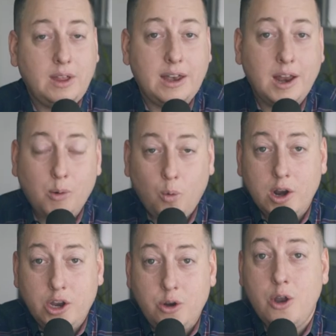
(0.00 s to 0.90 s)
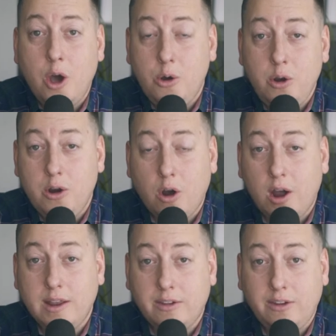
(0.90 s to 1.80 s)
that number one, you know who your
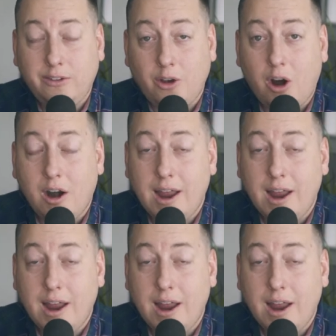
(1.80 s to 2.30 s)
audiences are